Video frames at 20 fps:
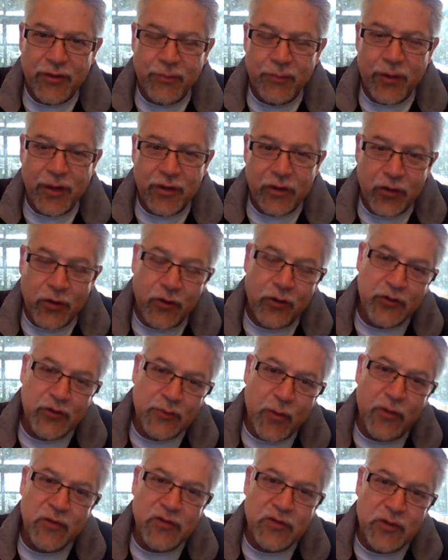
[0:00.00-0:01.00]
but you're
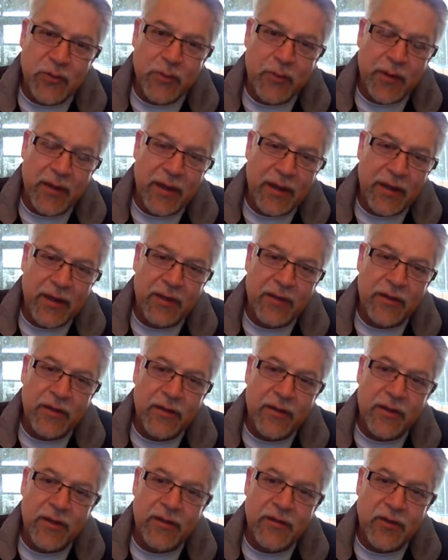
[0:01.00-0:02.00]
supposed to be
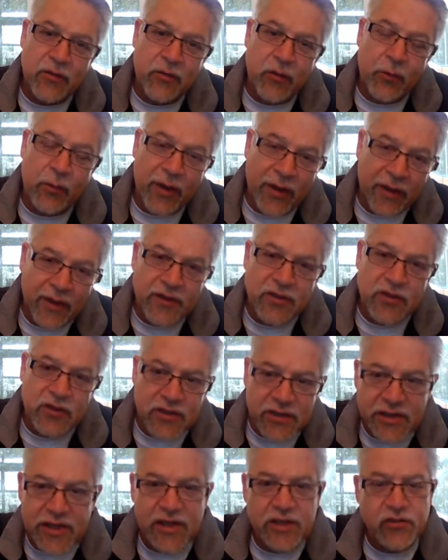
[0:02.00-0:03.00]
the the
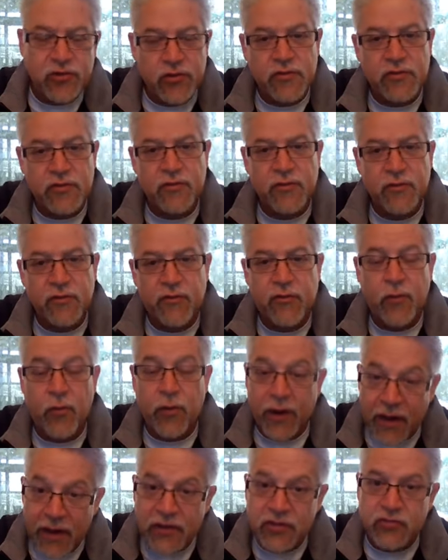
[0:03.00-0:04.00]
religious teachers
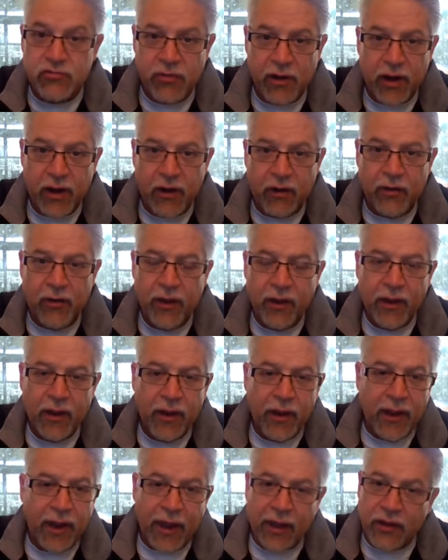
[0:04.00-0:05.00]
for Israel
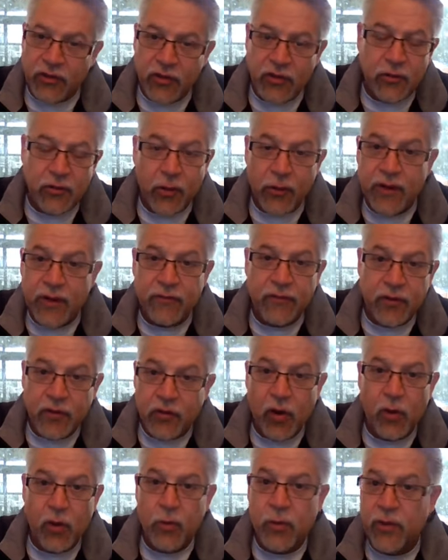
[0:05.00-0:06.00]
and you don't even
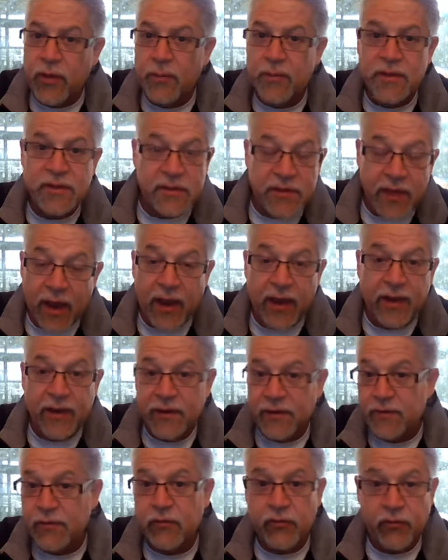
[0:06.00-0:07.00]
know when the Messiah
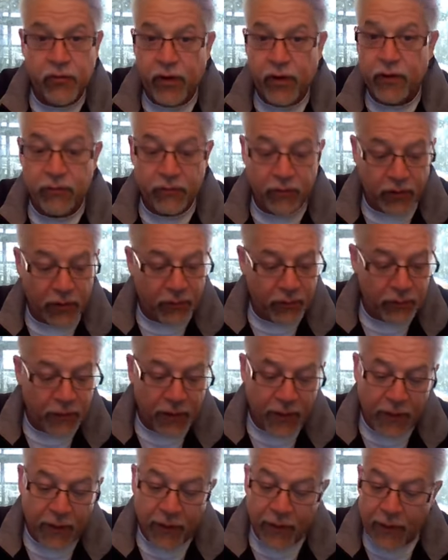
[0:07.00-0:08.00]
is in front of you.
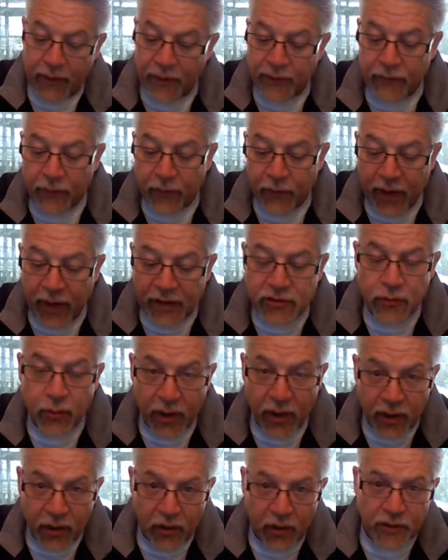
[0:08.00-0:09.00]
And so that's
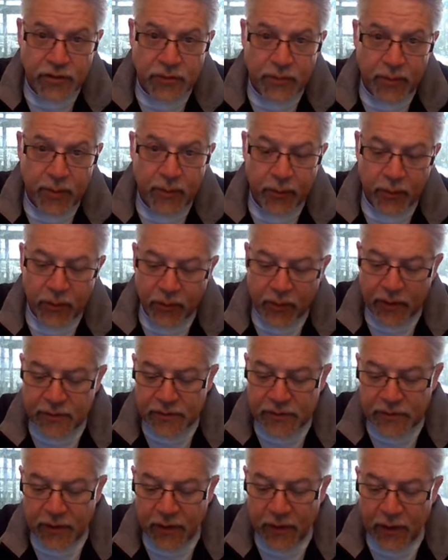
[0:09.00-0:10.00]
why he calls them hypocrites.